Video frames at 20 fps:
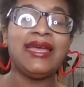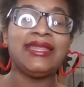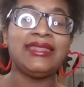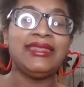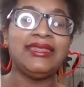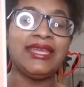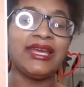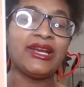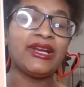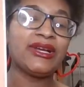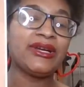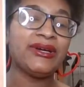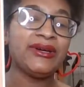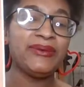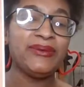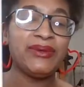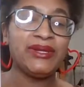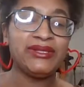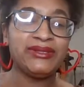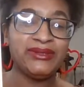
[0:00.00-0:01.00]
they're
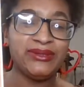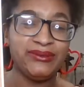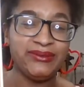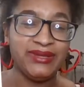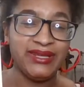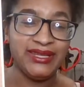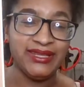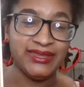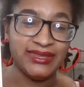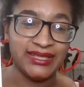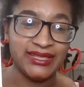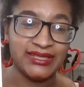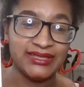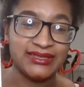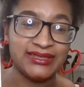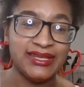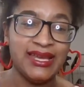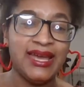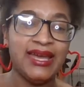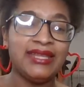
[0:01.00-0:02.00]
going to need
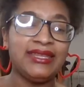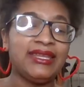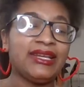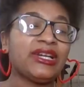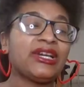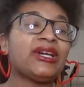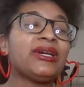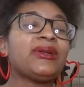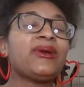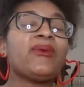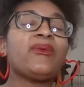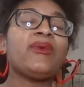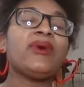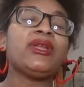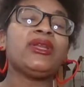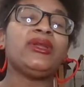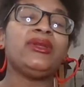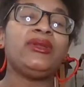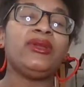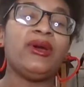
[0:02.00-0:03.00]
this. They're going to
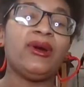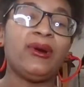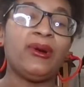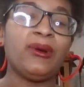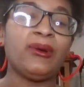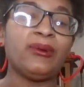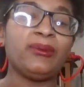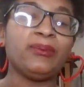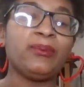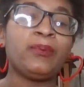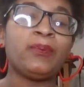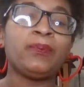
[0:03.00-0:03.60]
want to know